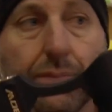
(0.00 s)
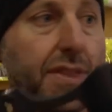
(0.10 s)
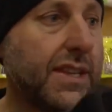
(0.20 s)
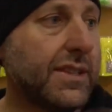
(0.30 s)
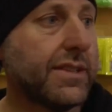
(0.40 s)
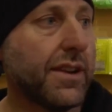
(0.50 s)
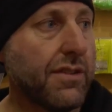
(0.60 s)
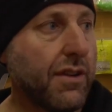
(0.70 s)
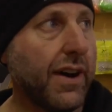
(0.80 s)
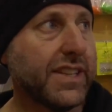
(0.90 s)
This is a
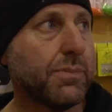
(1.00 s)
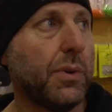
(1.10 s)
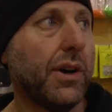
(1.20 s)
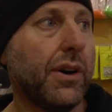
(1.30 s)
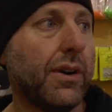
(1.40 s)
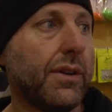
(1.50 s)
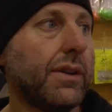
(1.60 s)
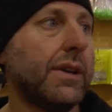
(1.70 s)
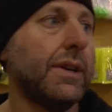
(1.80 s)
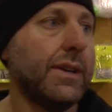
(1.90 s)
nice bow.
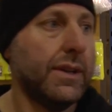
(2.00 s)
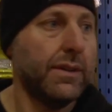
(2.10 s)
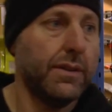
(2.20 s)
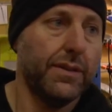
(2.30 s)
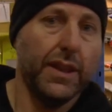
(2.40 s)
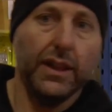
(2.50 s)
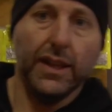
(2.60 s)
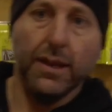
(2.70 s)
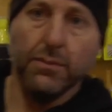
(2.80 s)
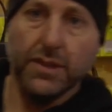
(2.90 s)
The
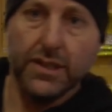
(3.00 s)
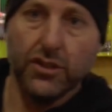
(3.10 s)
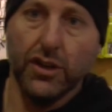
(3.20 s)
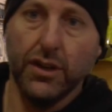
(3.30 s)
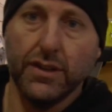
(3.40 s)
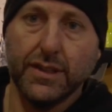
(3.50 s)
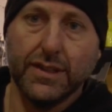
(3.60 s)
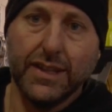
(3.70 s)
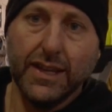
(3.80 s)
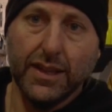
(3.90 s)
limbs don't
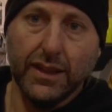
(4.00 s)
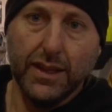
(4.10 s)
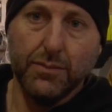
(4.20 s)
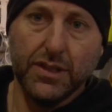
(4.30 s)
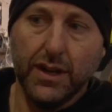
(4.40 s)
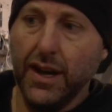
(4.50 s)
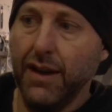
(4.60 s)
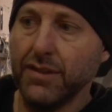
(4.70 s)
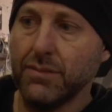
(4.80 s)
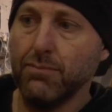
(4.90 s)

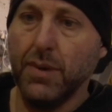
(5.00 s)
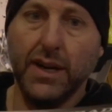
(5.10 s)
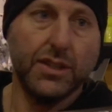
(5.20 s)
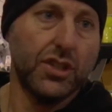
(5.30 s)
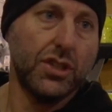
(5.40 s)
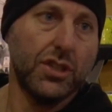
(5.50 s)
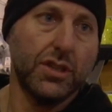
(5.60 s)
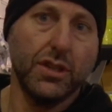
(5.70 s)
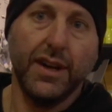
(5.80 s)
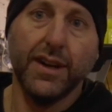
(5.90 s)
have as
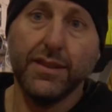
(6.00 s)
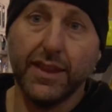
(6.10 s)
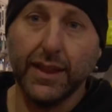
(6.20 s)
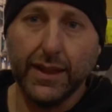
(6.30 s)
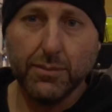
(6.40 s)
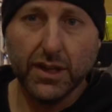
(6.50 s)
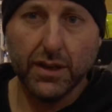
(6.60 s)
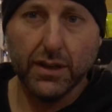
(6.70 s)
much, I don't think